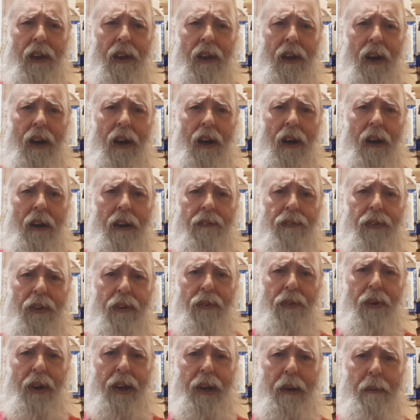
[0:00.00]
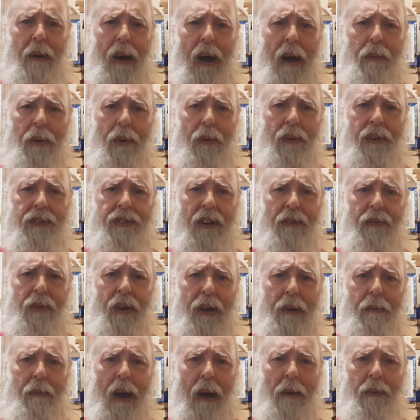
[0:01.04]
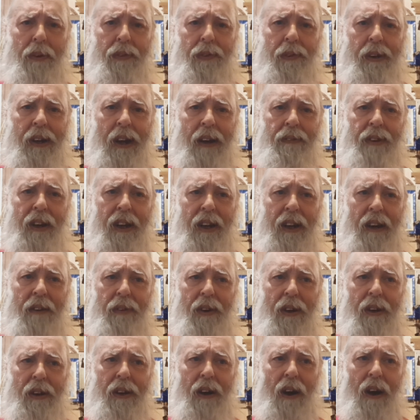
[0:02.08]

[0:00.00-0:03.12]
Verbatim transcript: Uh, if you've read the Bible, which I've read the Bible from cover to cover,